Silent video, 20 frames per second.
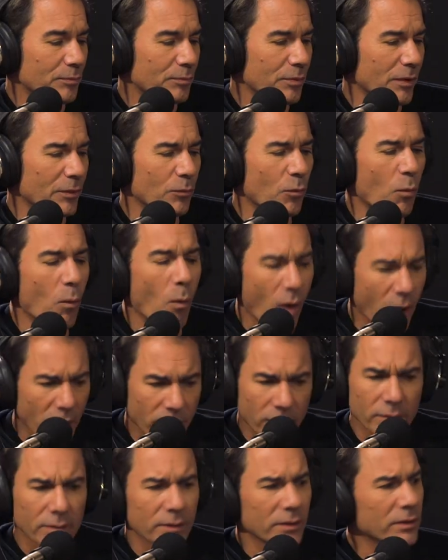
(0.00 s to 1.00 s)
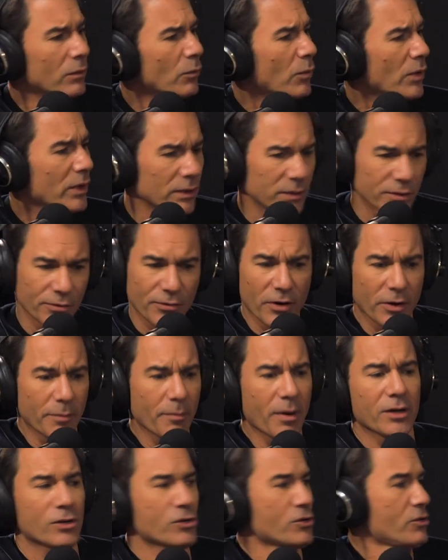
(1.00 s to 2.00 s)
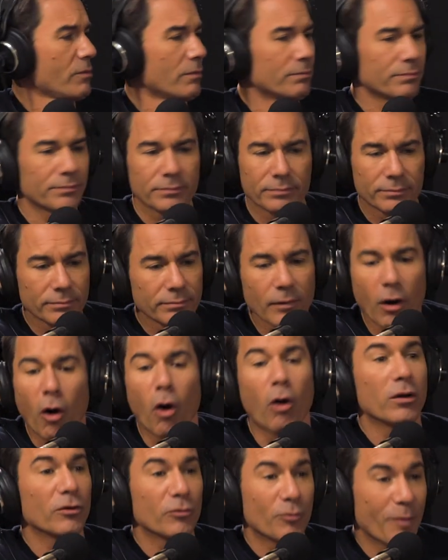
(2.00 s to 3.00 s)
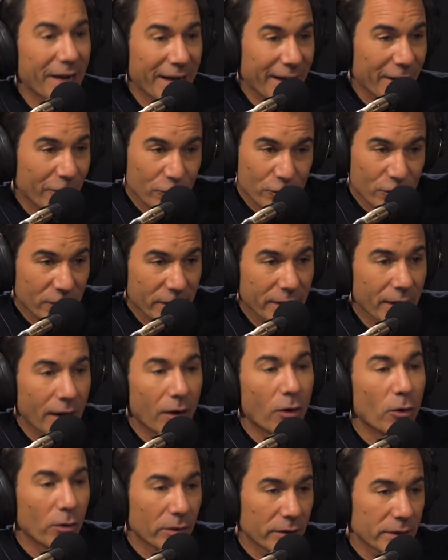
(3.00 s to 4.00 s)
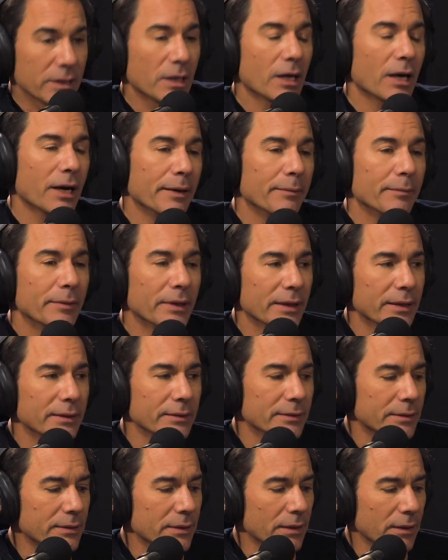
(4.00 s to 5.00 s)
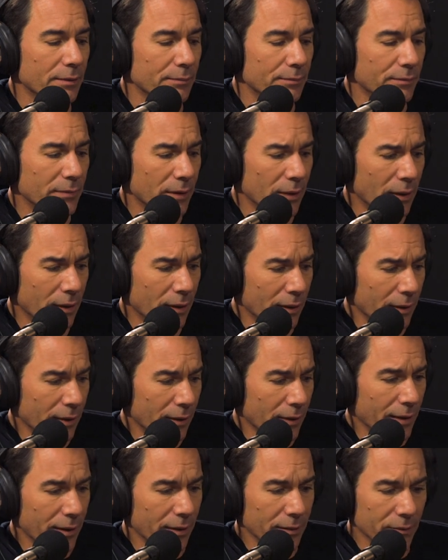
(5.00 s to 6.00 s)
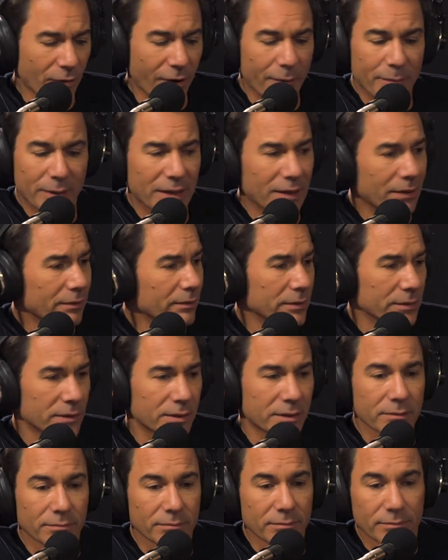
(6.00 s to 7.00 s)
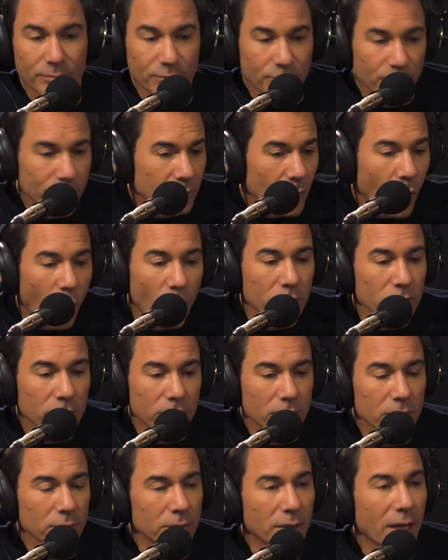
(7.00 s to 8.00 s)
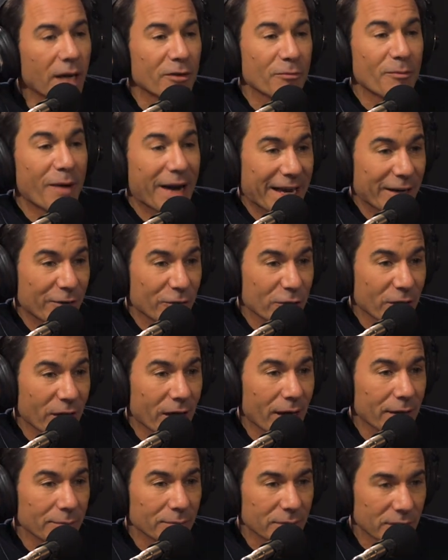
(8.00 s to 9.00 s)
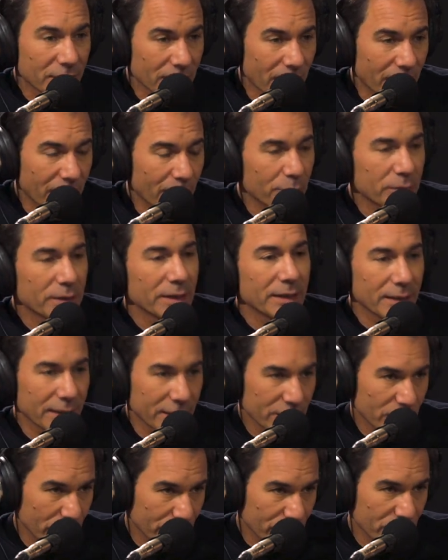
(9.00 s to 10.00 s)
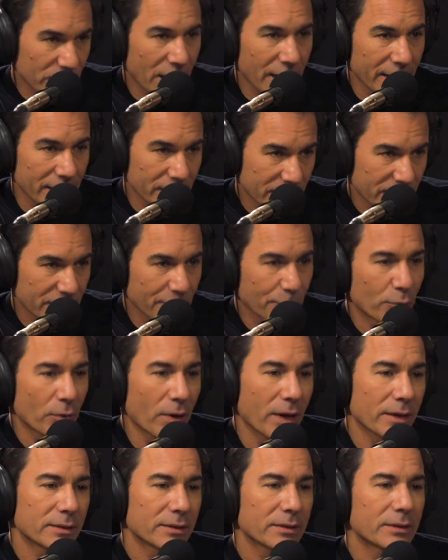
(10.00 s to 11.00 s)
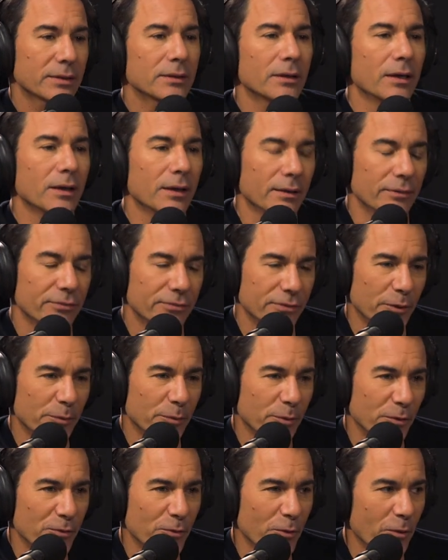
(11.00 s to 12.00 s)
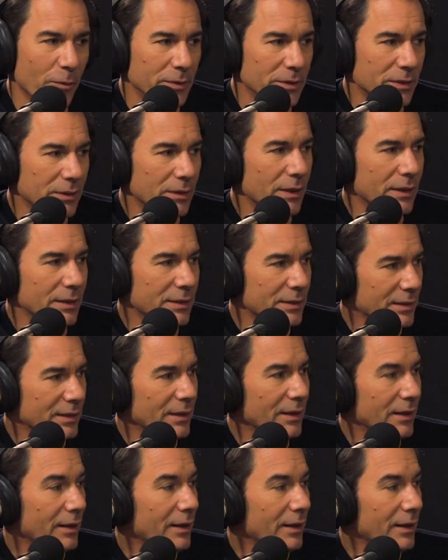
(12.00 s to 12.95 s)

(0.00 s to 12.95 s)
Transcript: but one, you know, Will is very much all of my energy all the time, and um, and Grant McLaren is none of my energy. I'm a completely sort of tight, suppressed uh, film performance, and it's